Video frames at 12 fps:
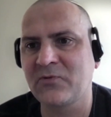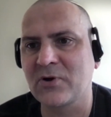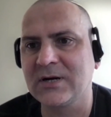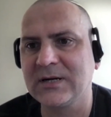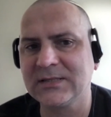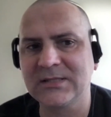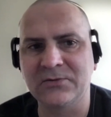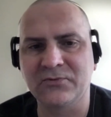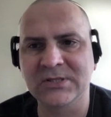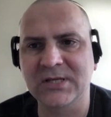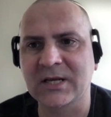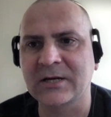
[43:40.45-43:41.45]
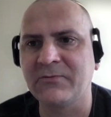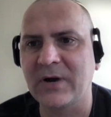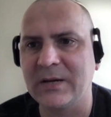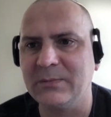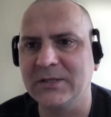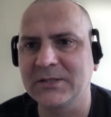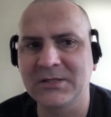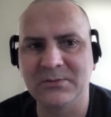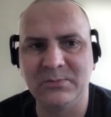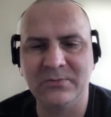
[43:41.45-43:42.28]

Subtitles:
for us, it was a requirement.